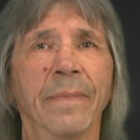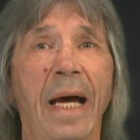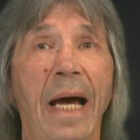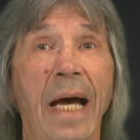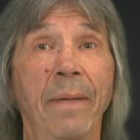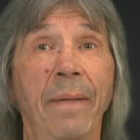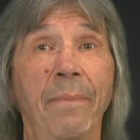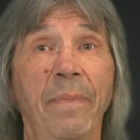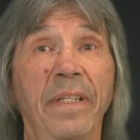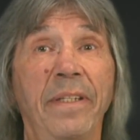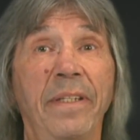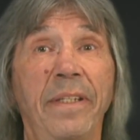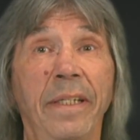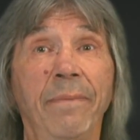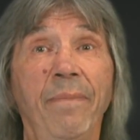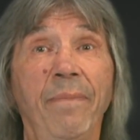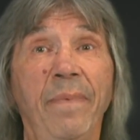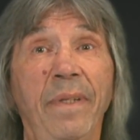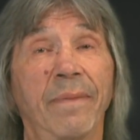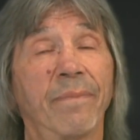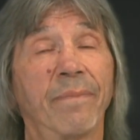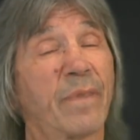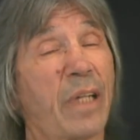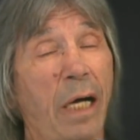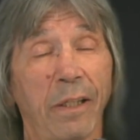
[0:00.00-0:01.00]
Edmonton
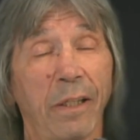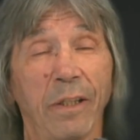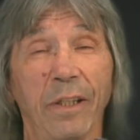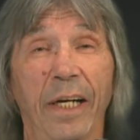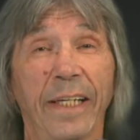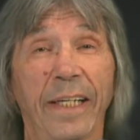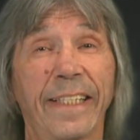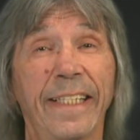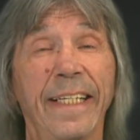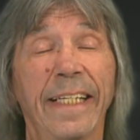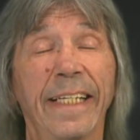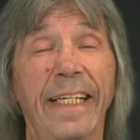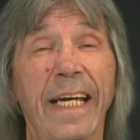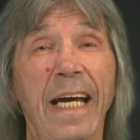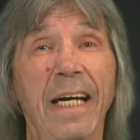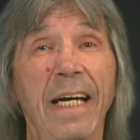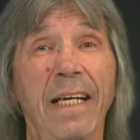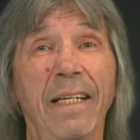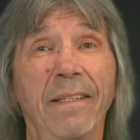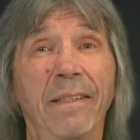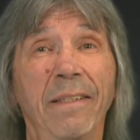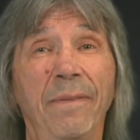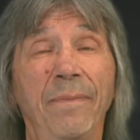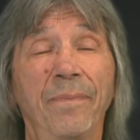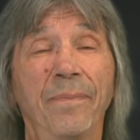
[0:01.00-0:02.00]
got lucky
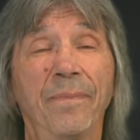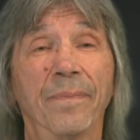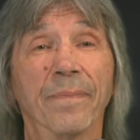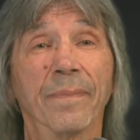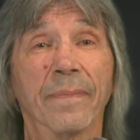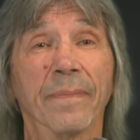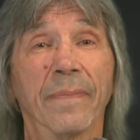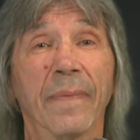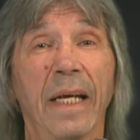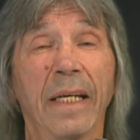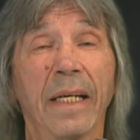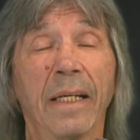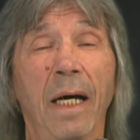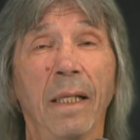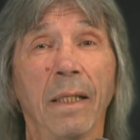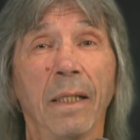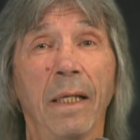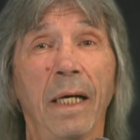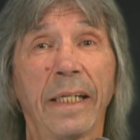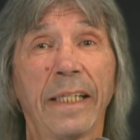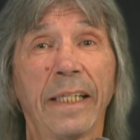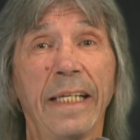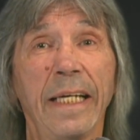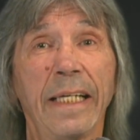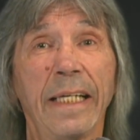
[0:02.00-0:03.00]
again. They got
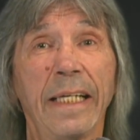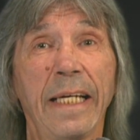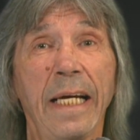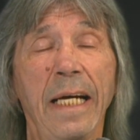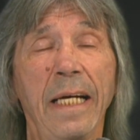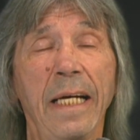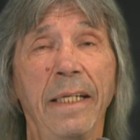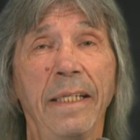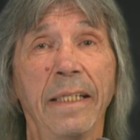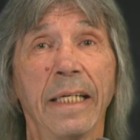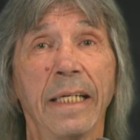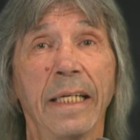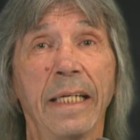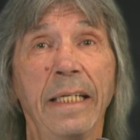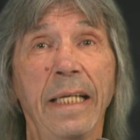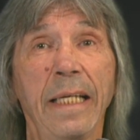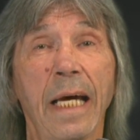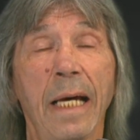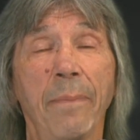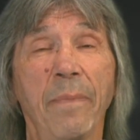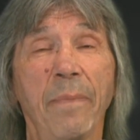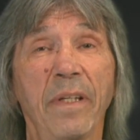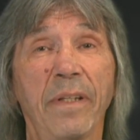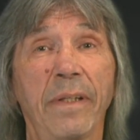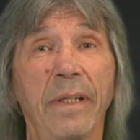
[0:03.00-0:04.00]
lucky again in
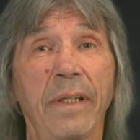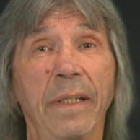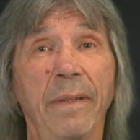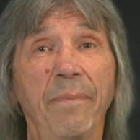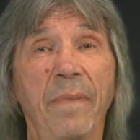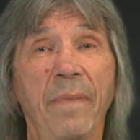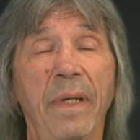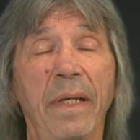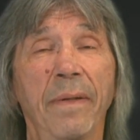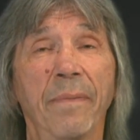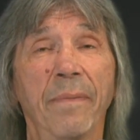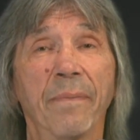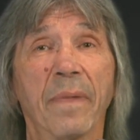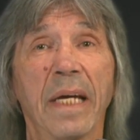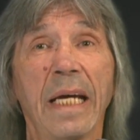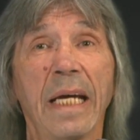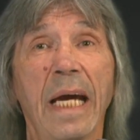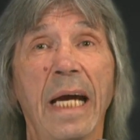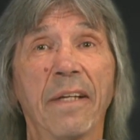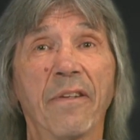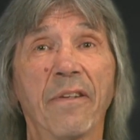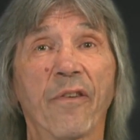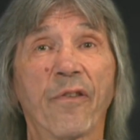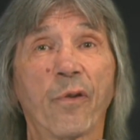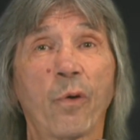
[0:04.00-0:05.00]
Edmonton. They
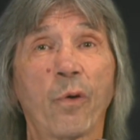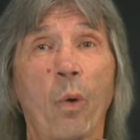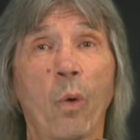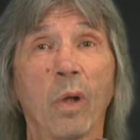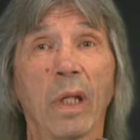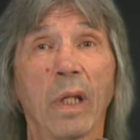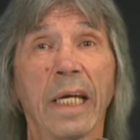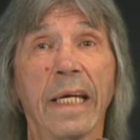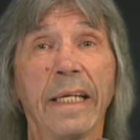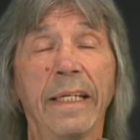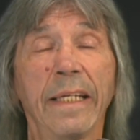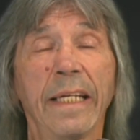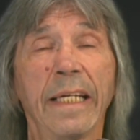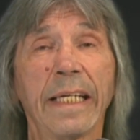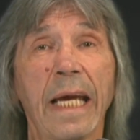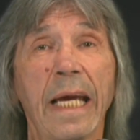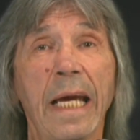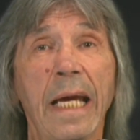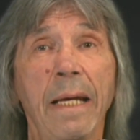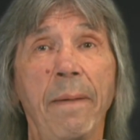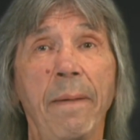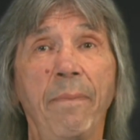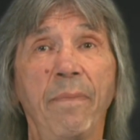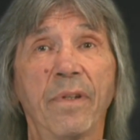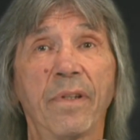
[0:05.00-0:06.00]
had to score late in the
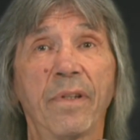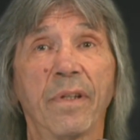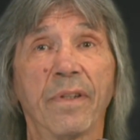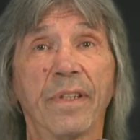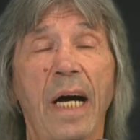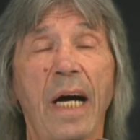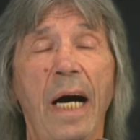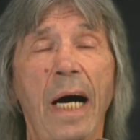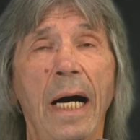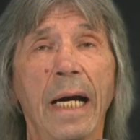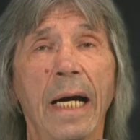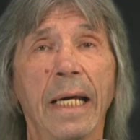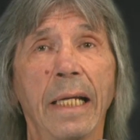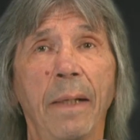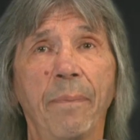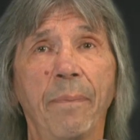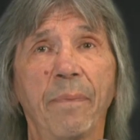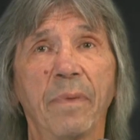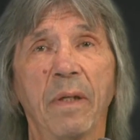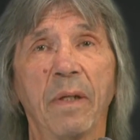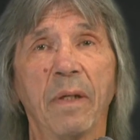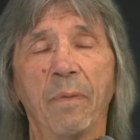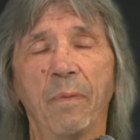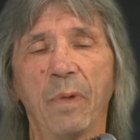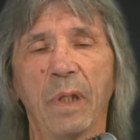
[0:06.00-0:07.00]
game to tie it up.
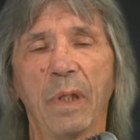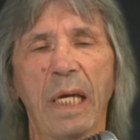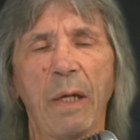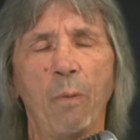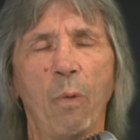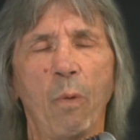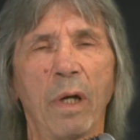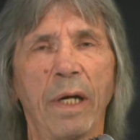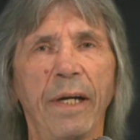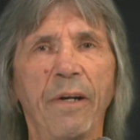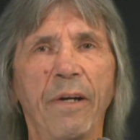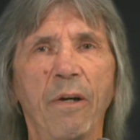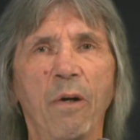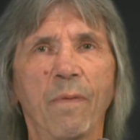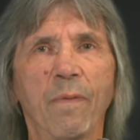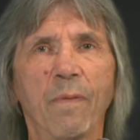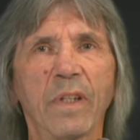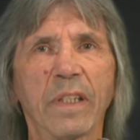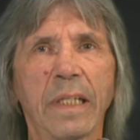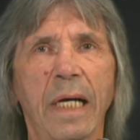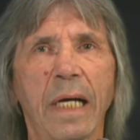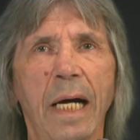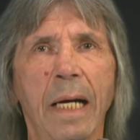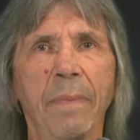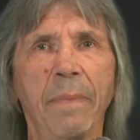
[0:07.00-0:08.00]
They won it in
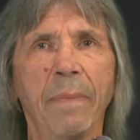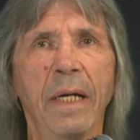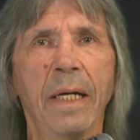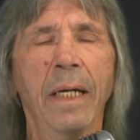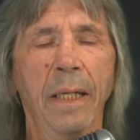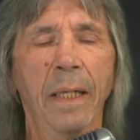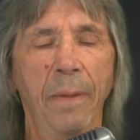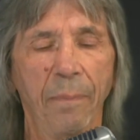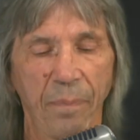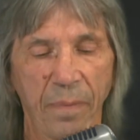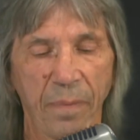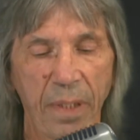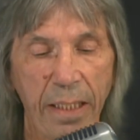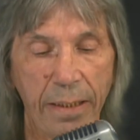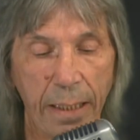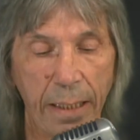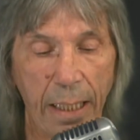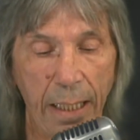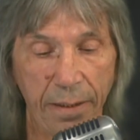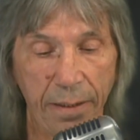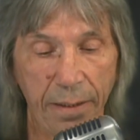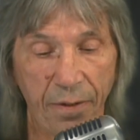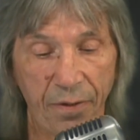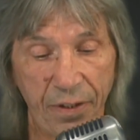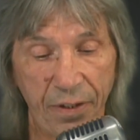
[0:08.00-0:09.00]
overtime. They
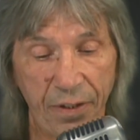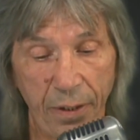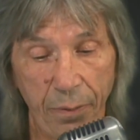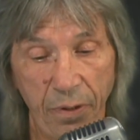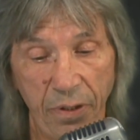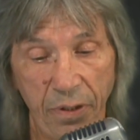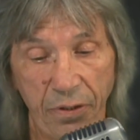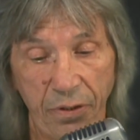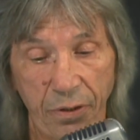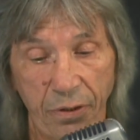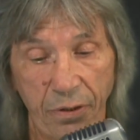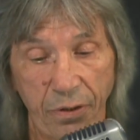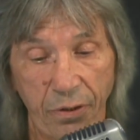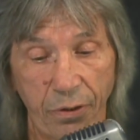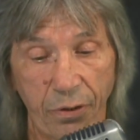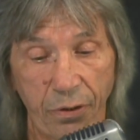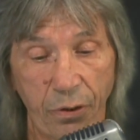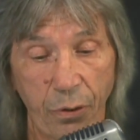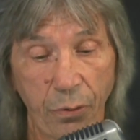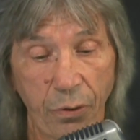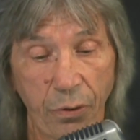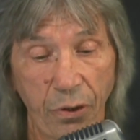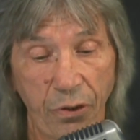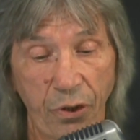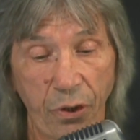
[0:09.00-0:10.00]
tied the series
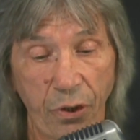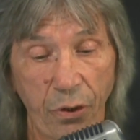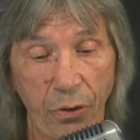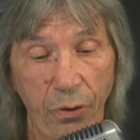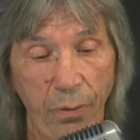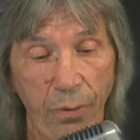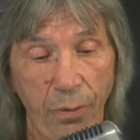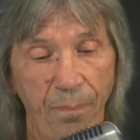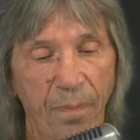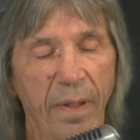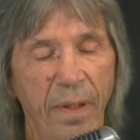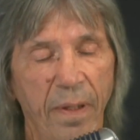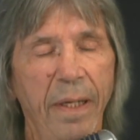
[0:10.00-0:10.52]
2-2.